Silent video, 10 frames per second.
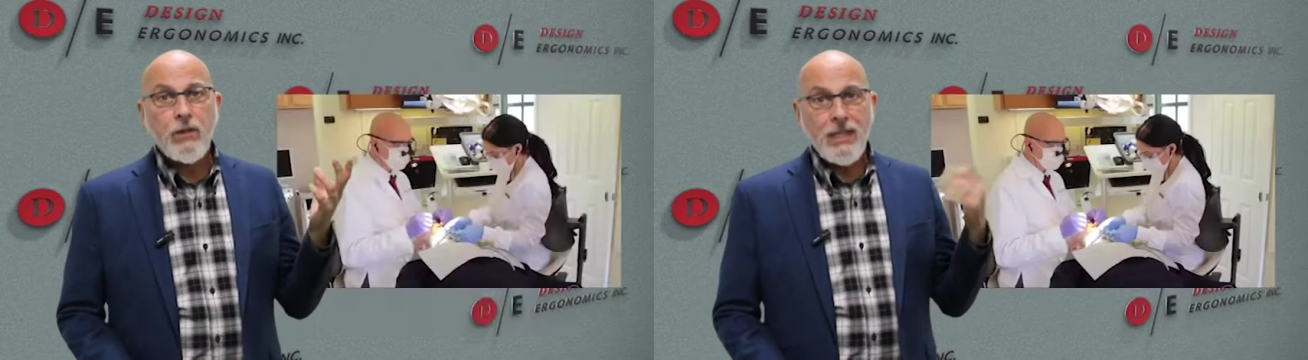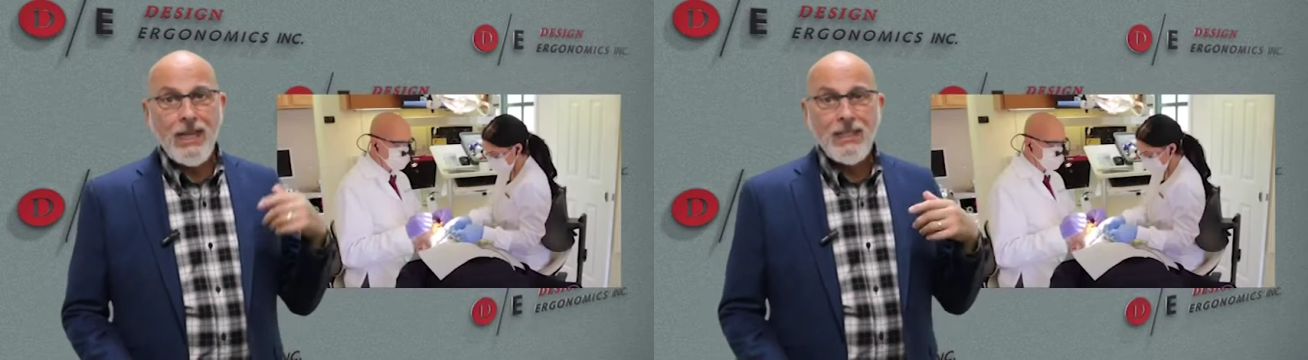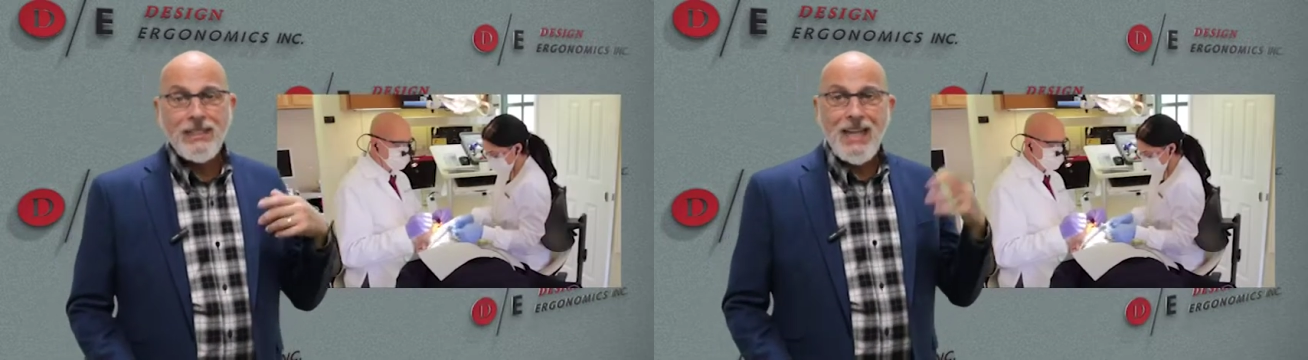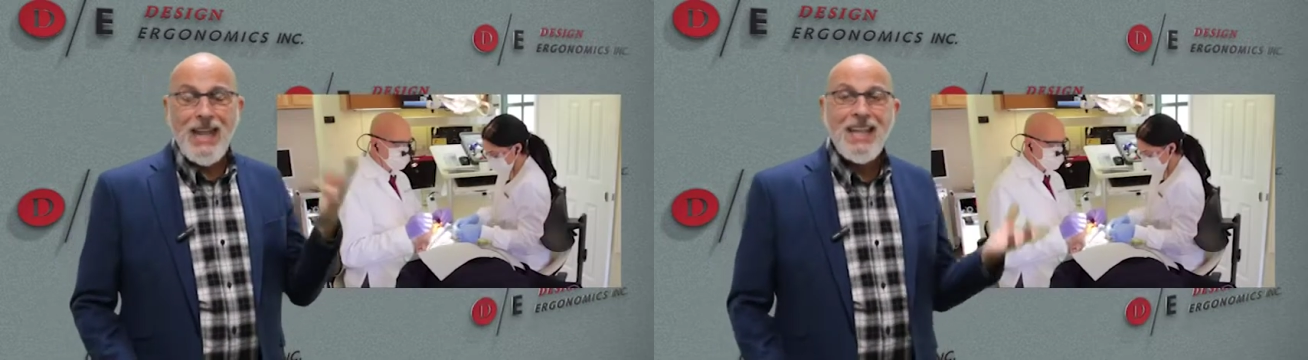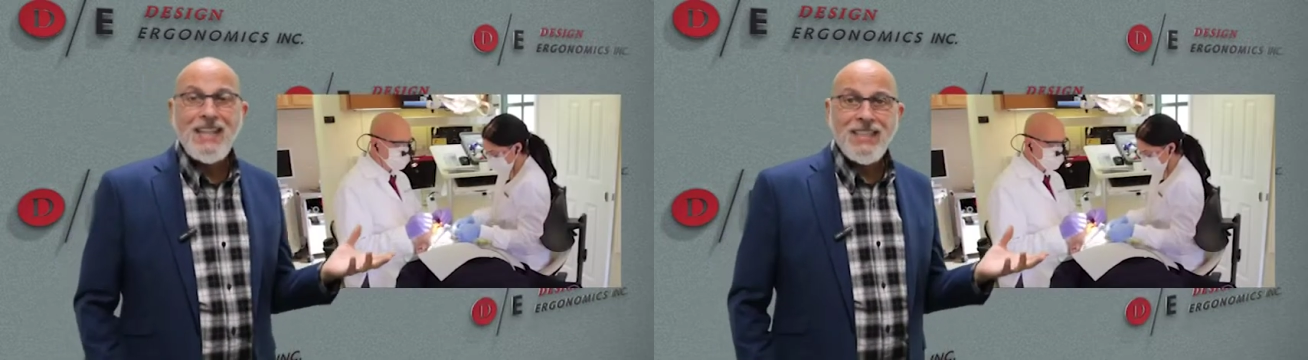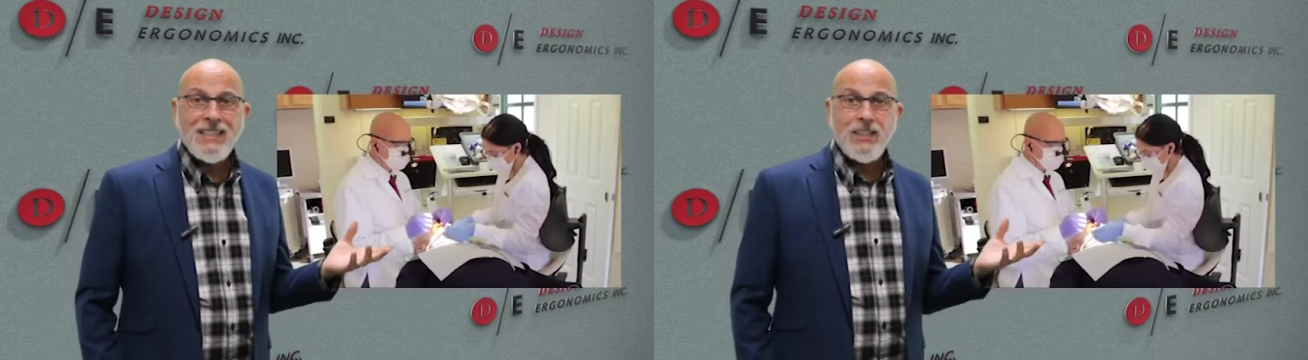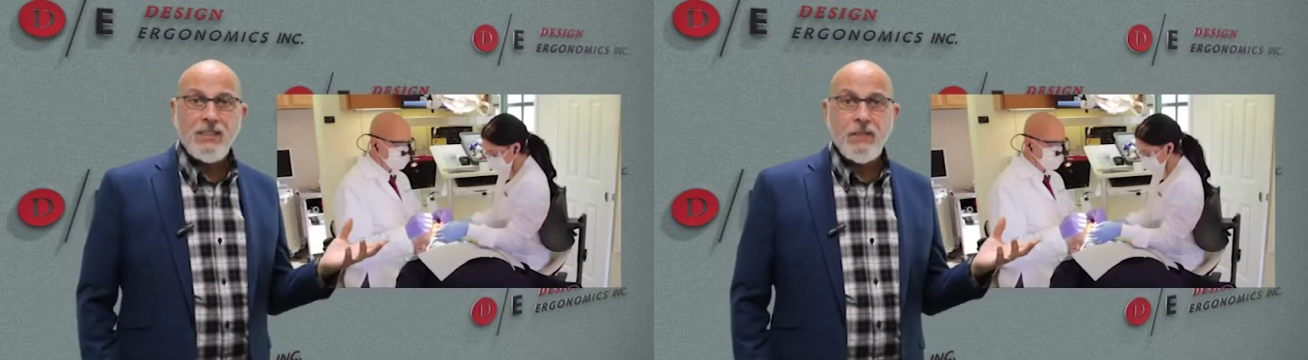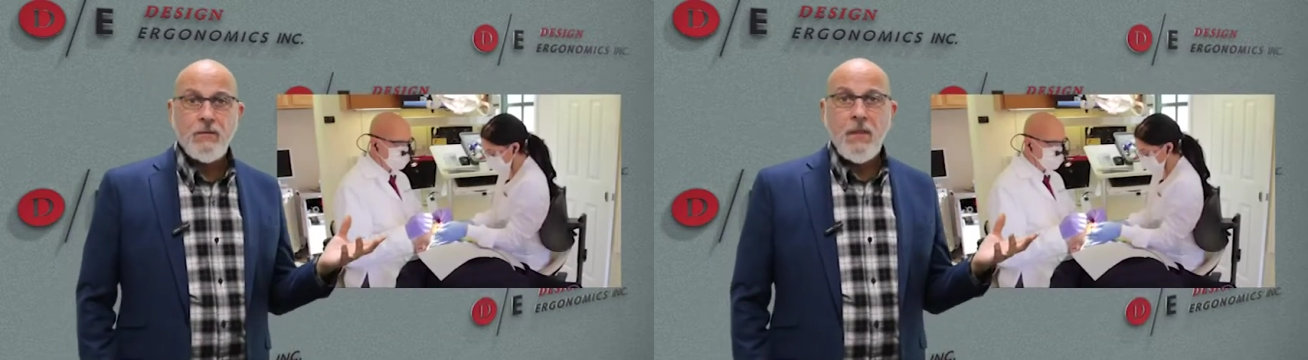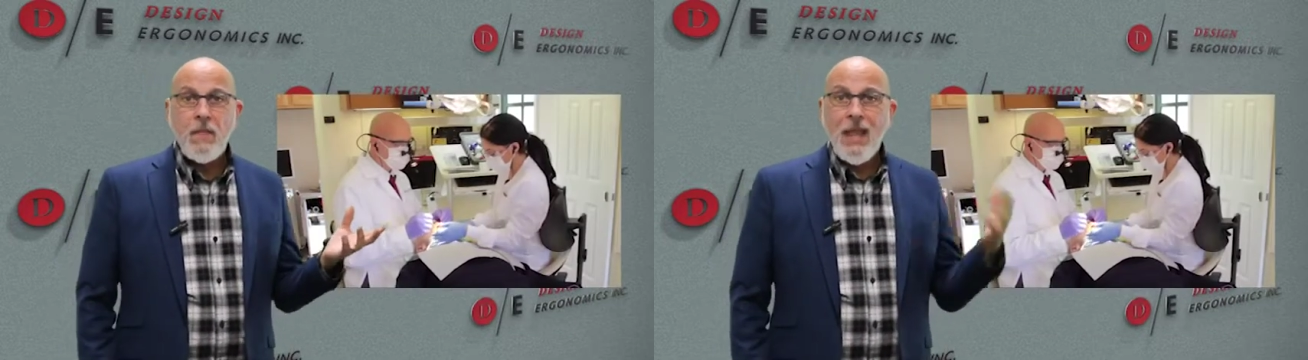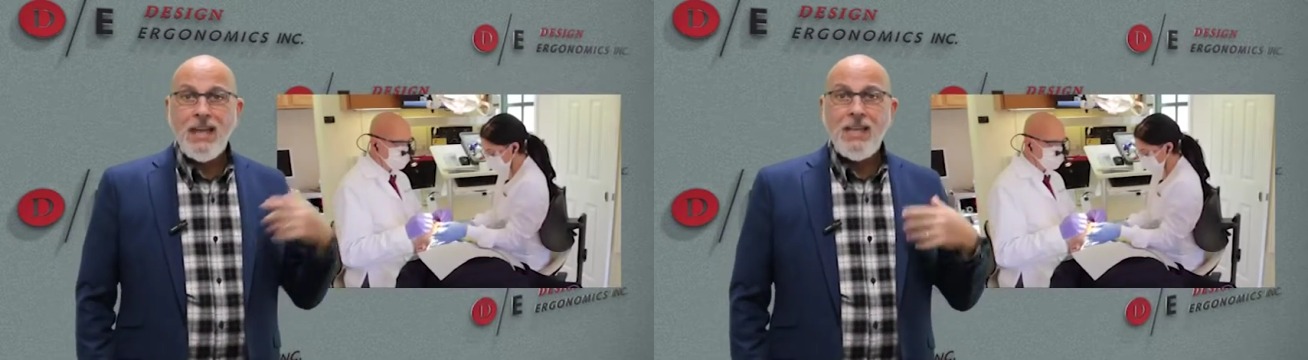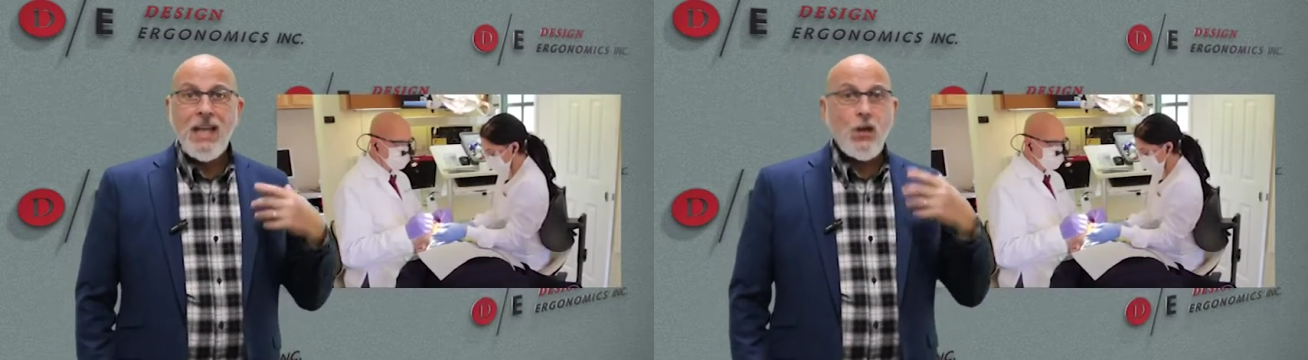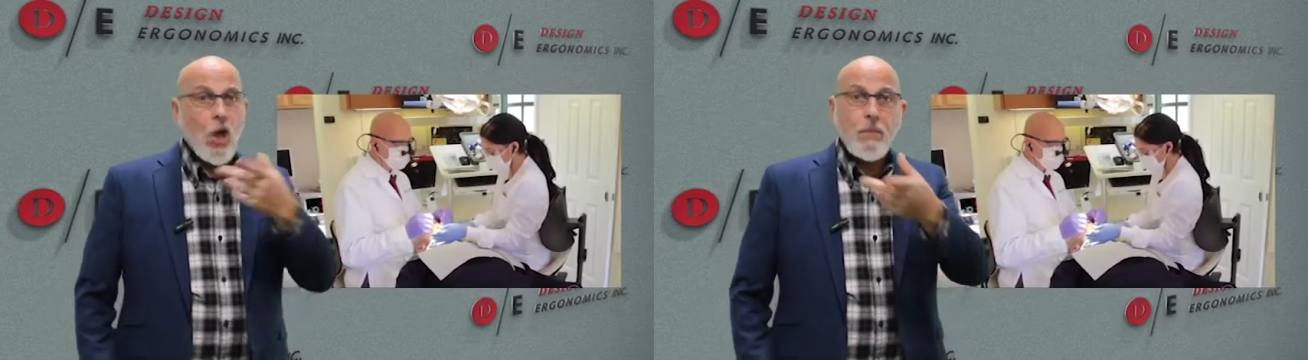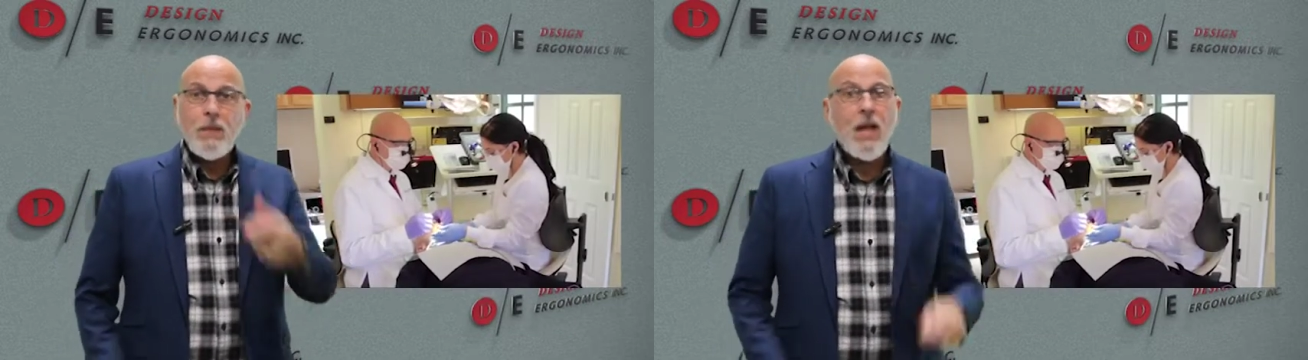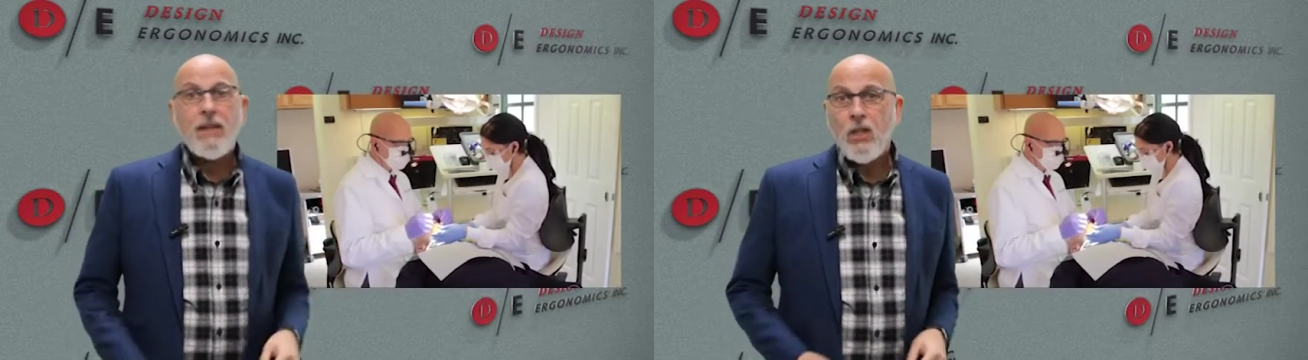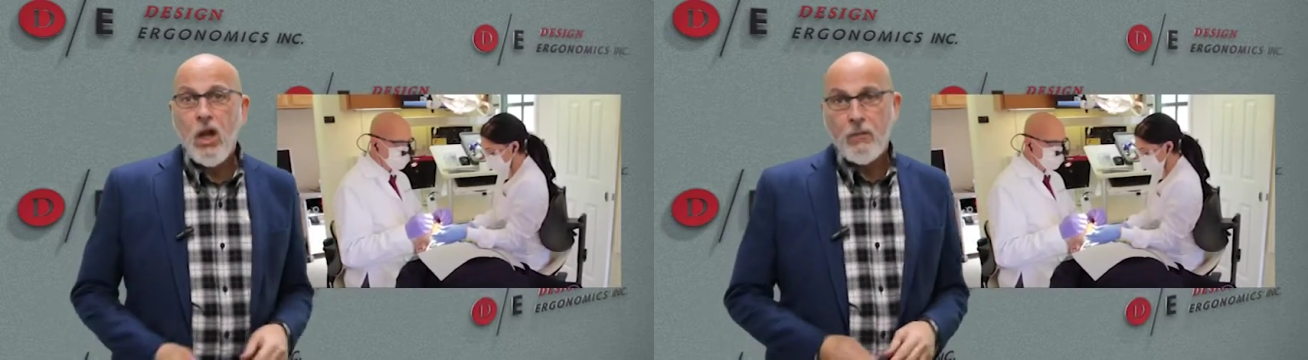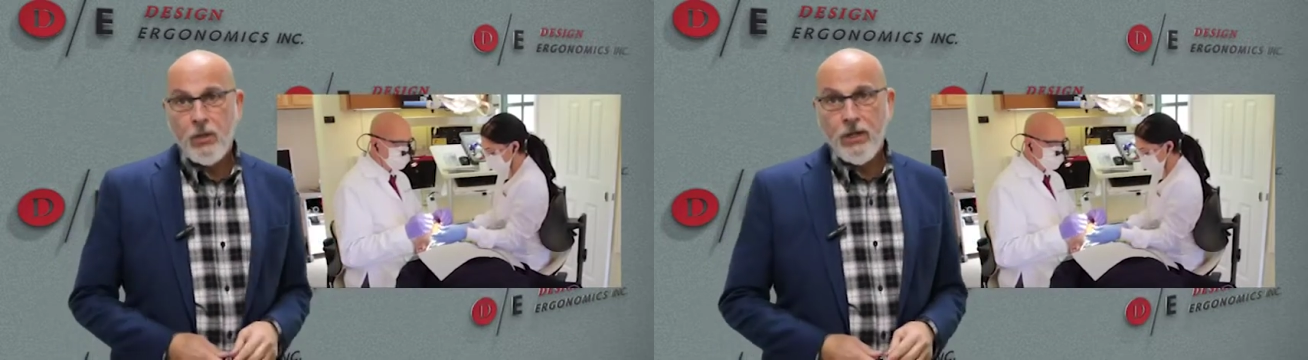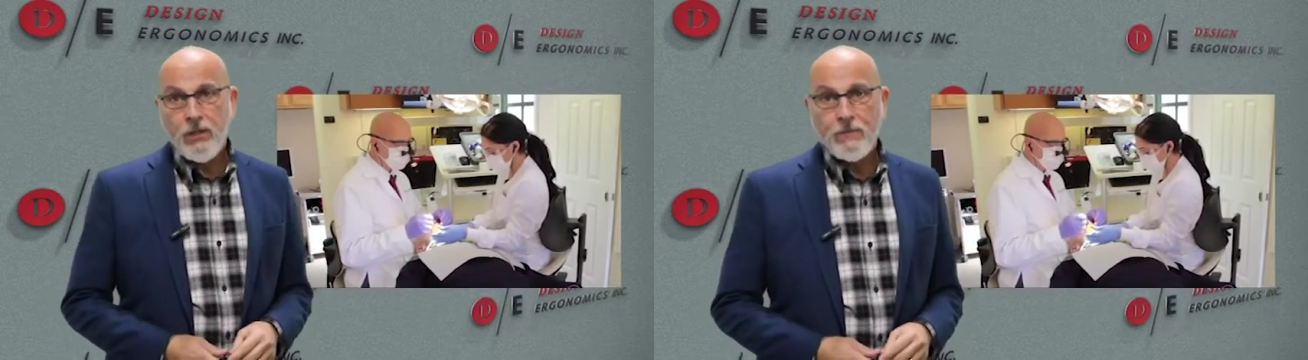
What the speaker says: dentist and the assistant, and yet not behind the operator.